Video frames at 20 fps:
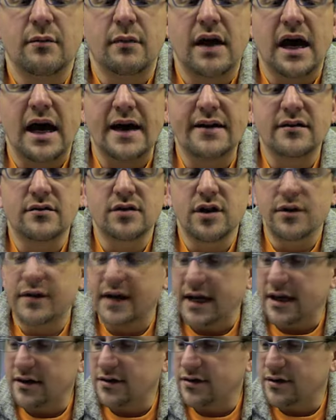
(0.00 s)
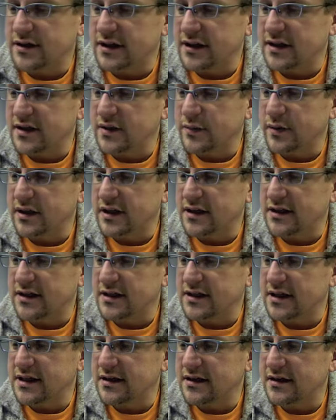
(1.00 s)
I don't know the answer to this, but is
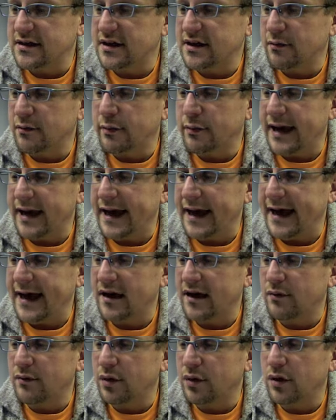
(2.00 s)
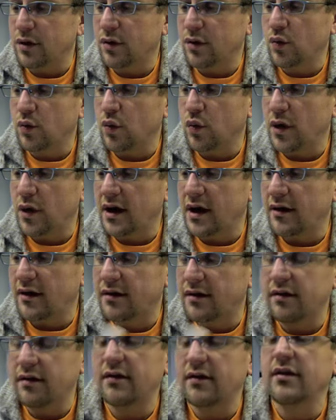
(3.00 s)
this compatible
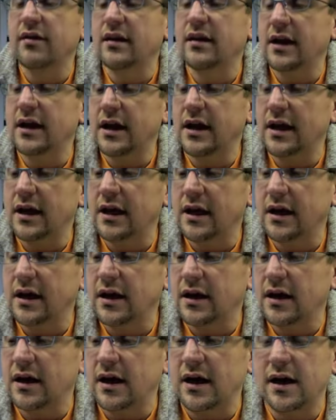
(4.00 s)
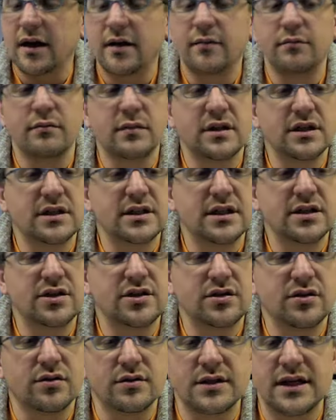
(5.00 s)
with the
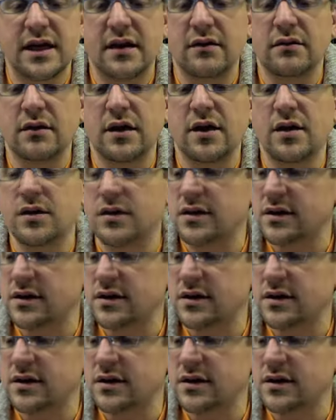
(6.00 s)
digital downloads?